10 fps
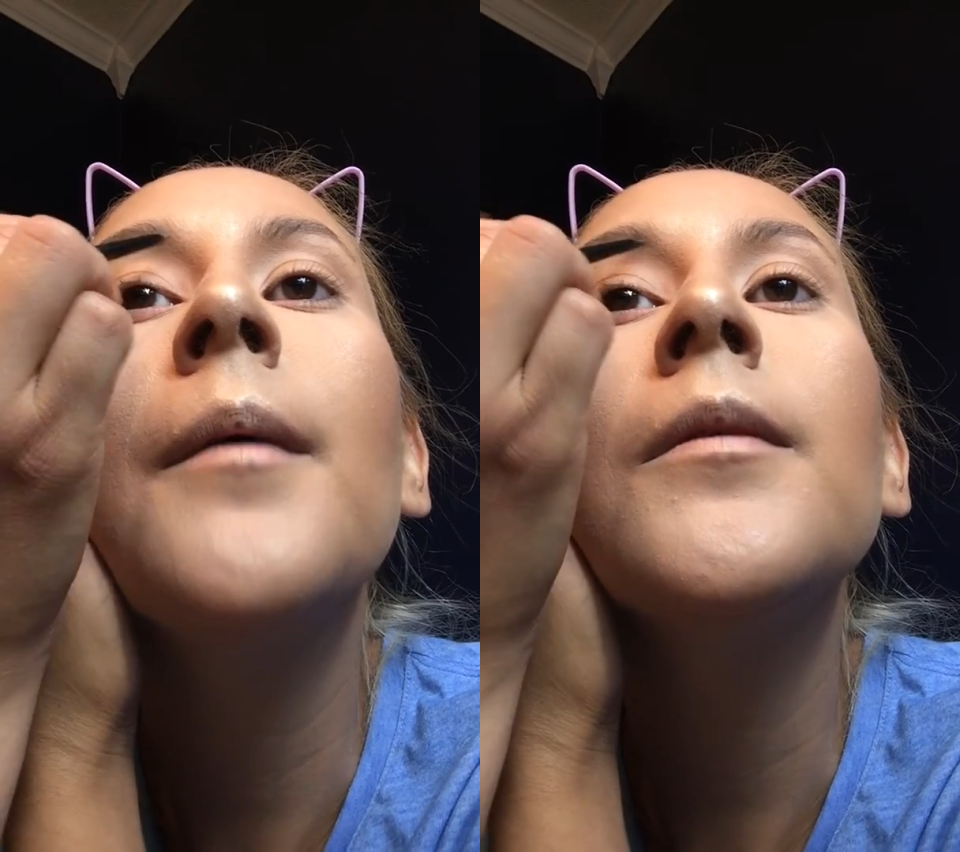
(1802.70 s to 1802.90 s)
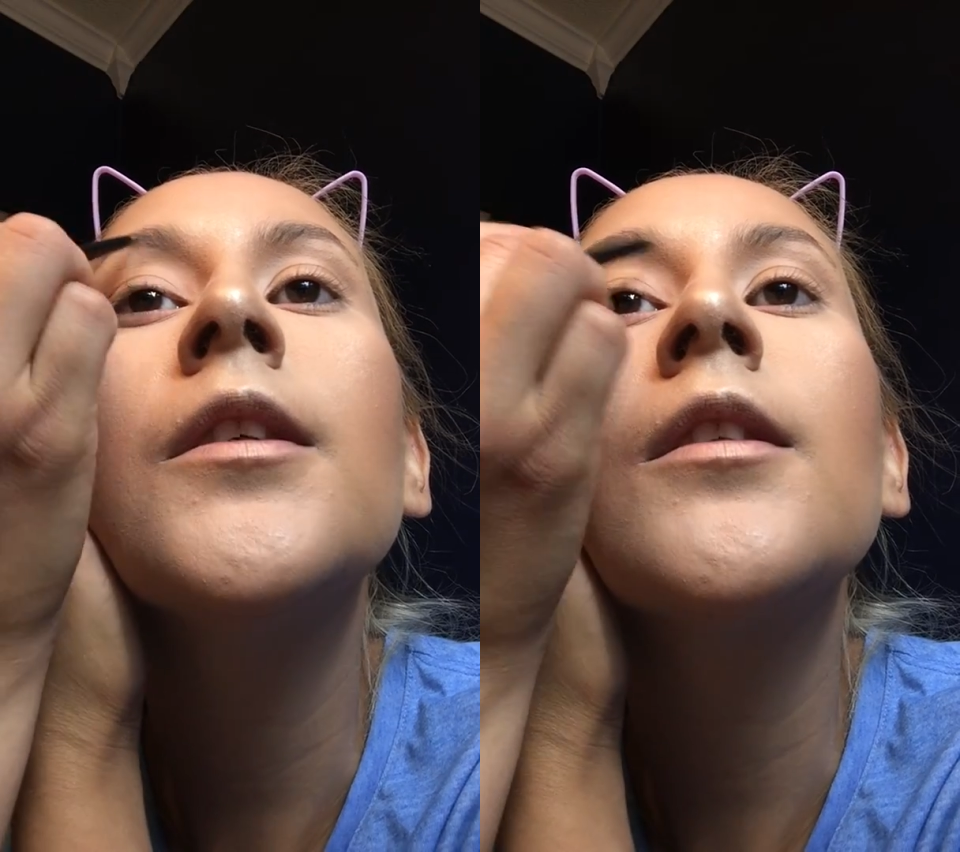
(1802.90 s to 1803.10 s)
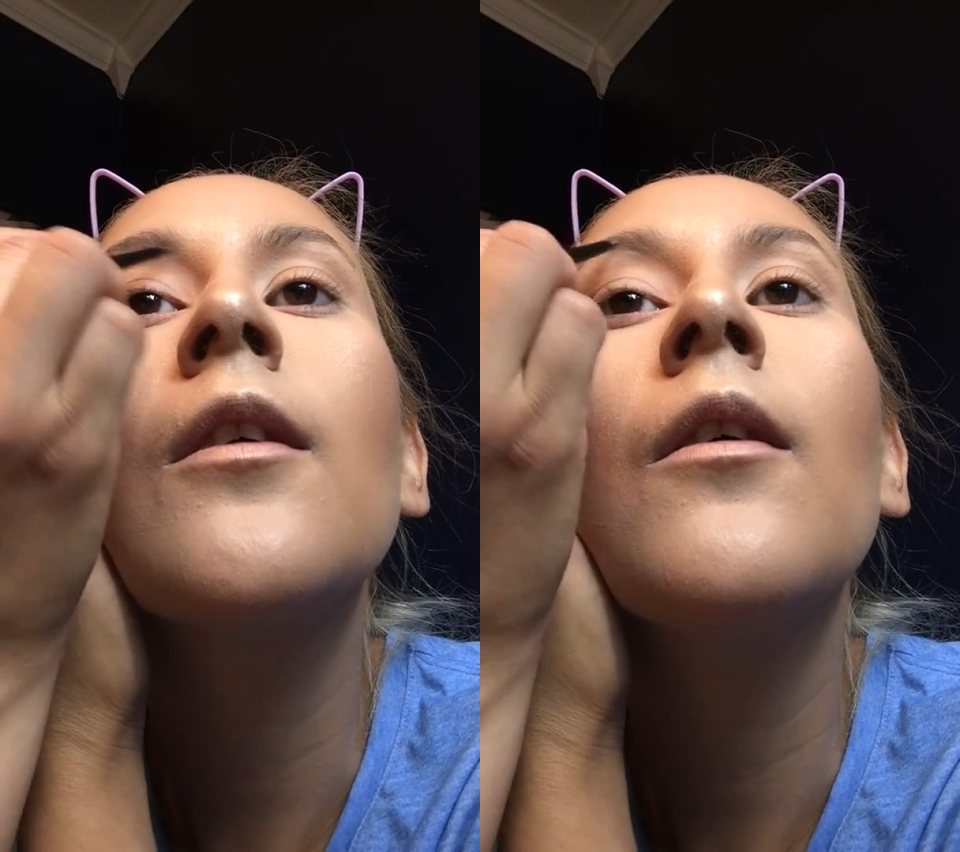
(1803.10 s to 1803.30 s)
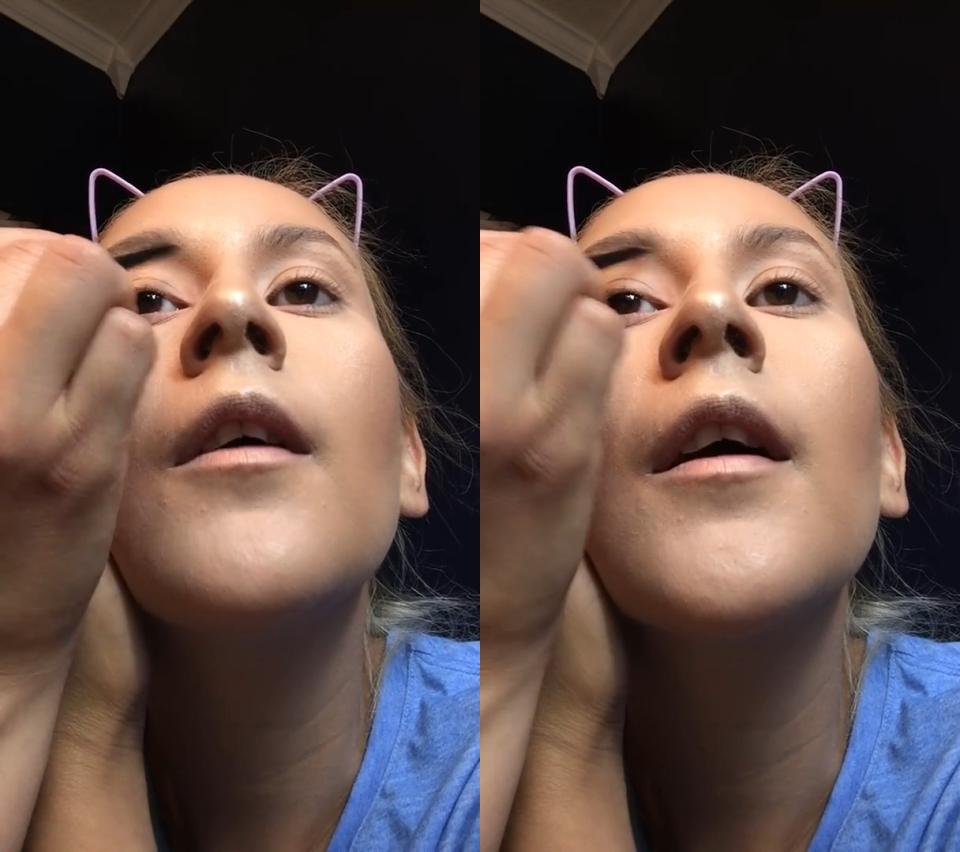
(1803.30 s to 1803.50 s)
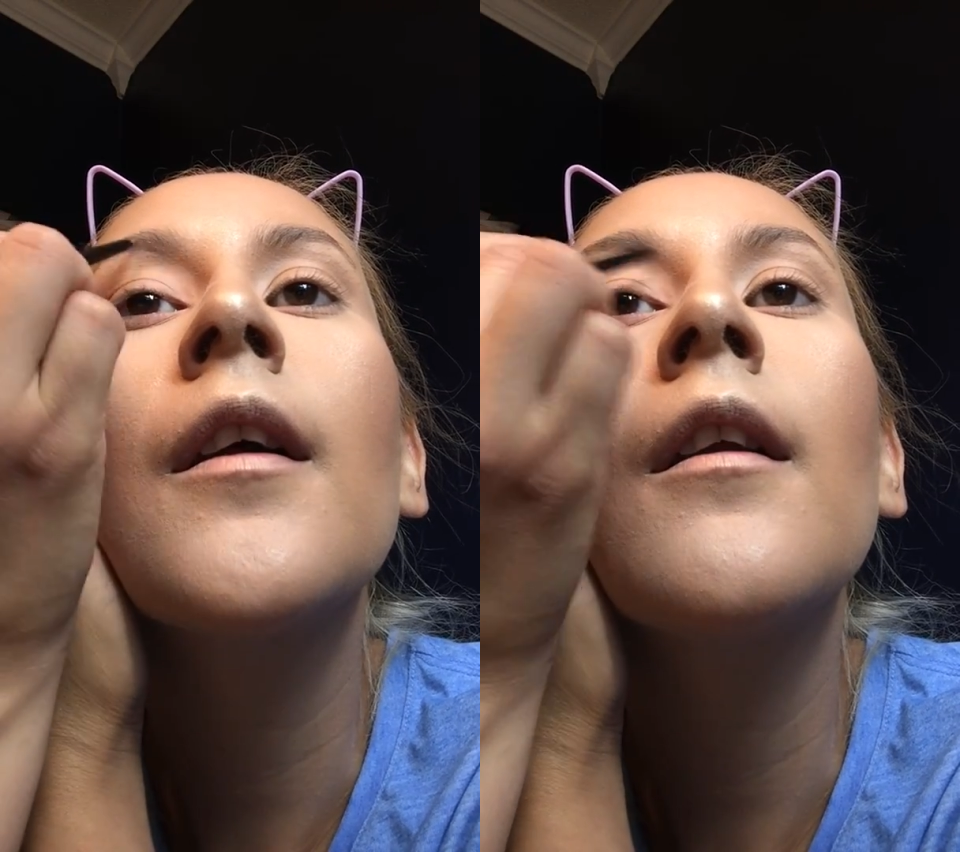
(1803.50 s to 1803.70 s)
am just
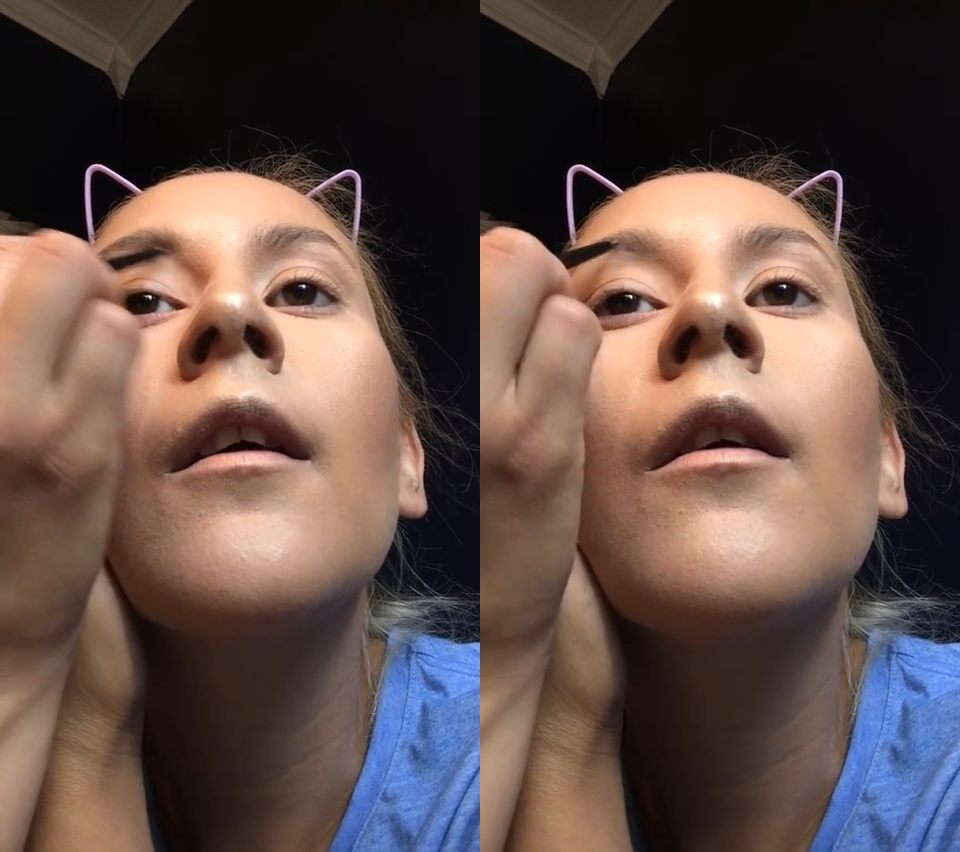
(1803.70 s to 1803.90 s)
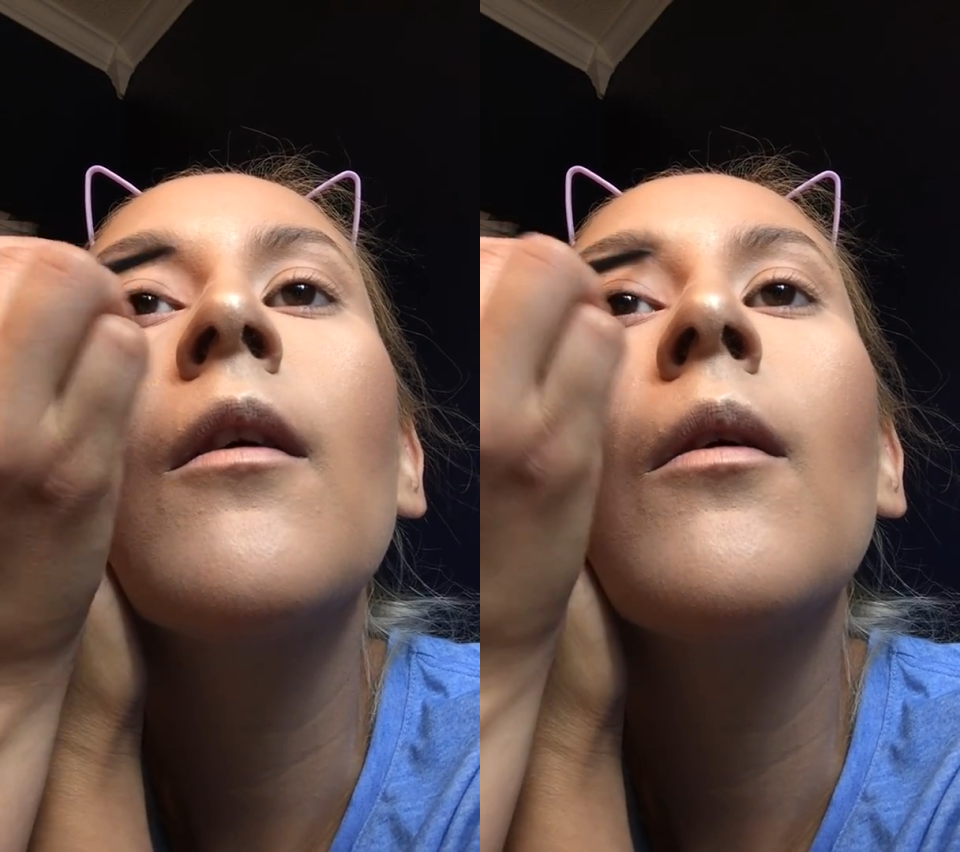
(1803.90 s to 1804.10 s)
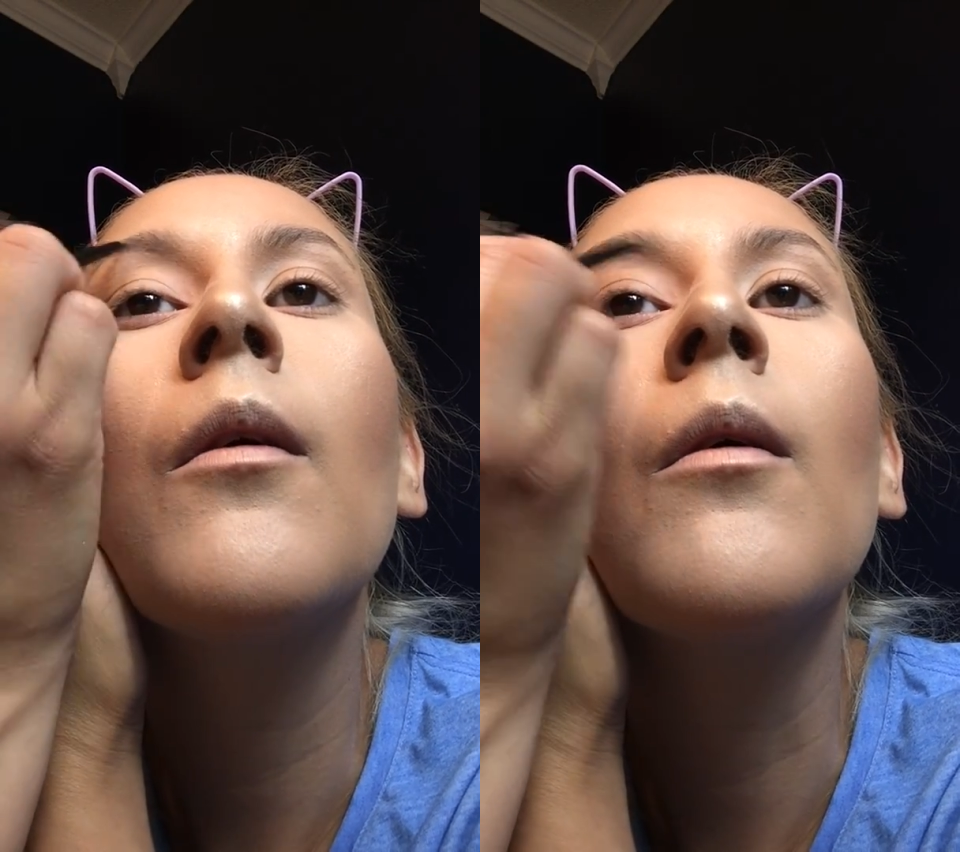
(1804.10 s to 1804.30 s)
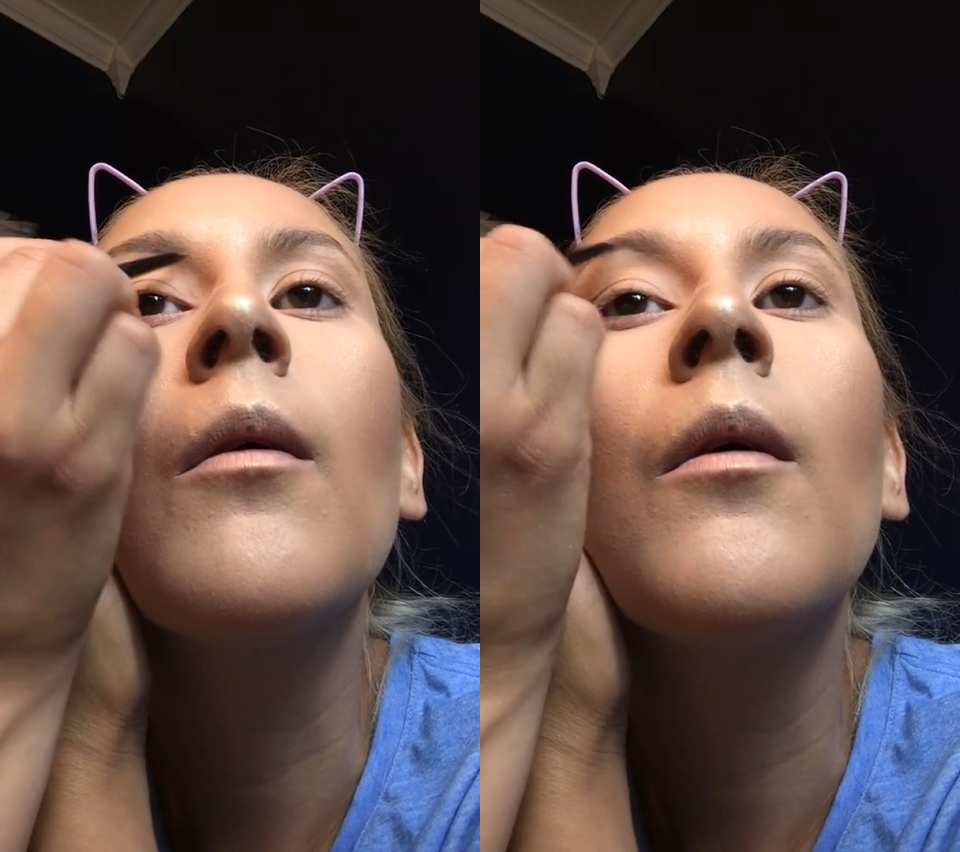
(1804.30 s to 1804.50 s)
going to